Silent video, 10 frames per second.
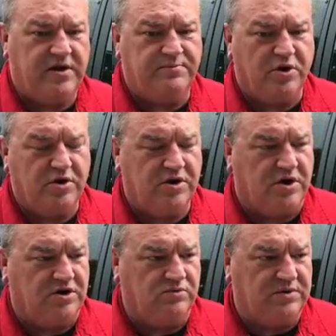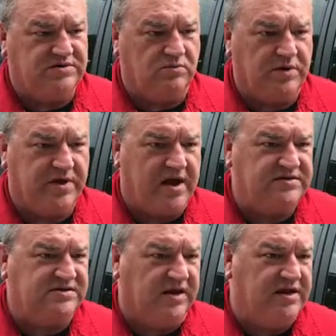any protocol with
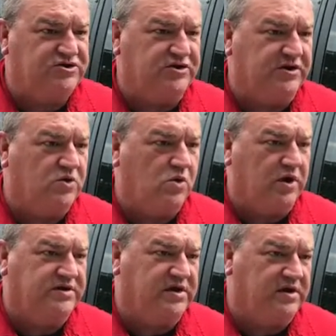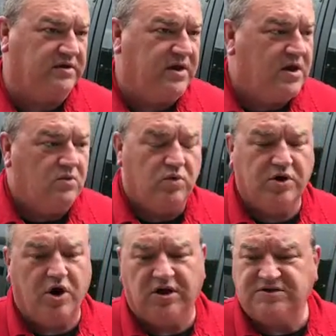isolation and quarantine.
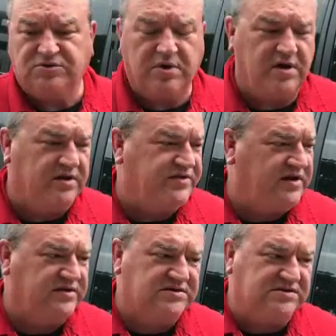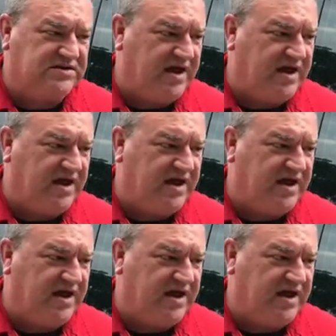Regardless of whether they think this is